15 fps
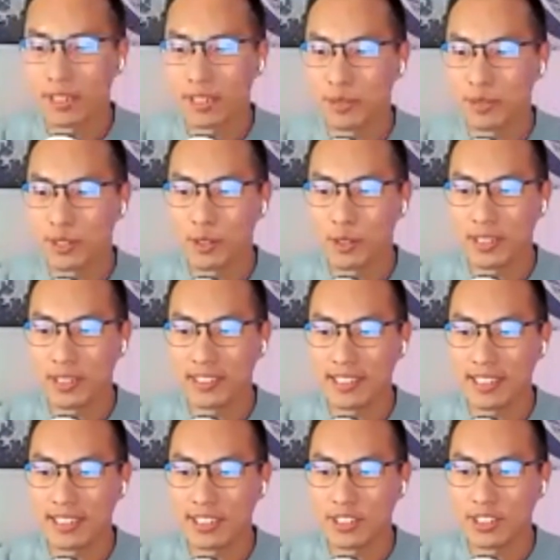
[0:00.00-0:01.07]
so
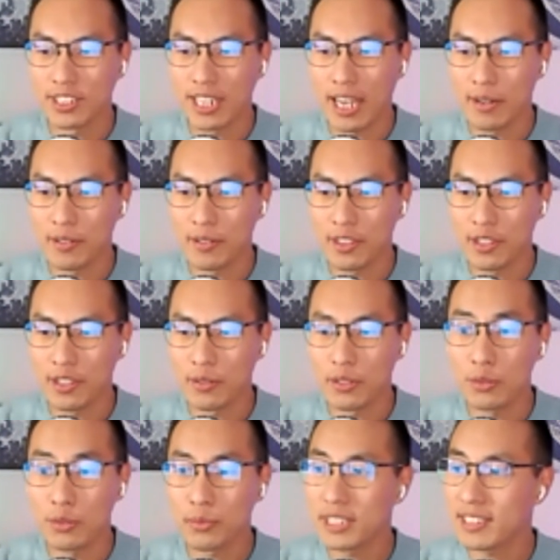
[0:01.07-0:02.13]
excited to chat with you.
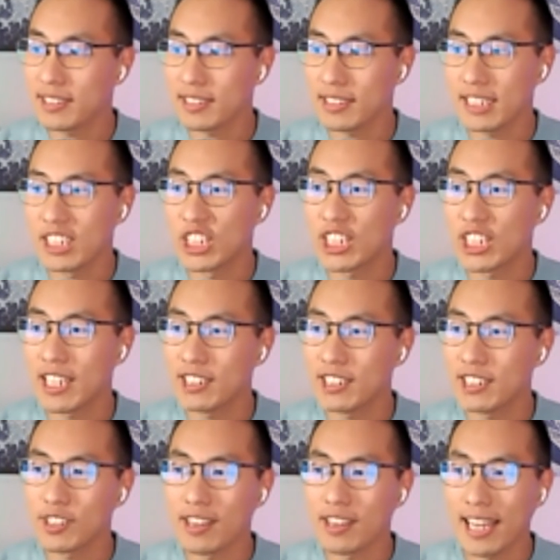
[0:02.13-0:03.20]
You recently changed
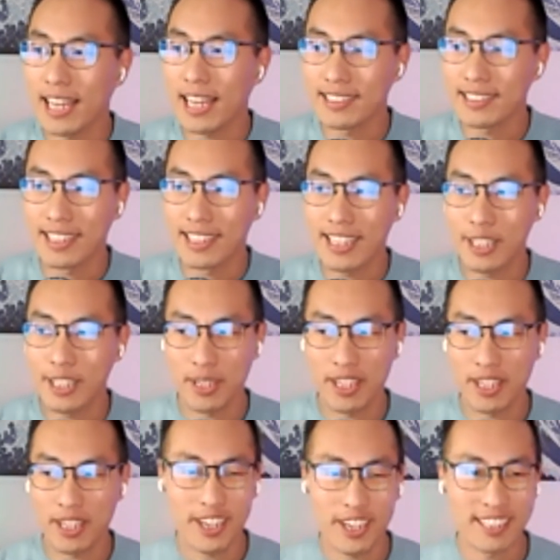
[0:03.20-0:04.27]
your last name.
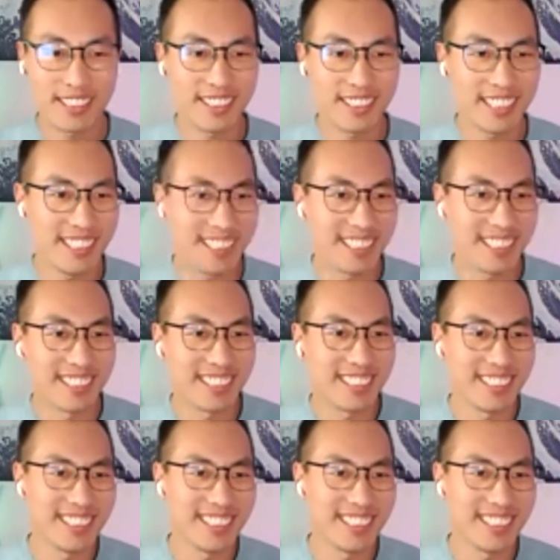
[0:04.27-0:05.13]
Congratulations.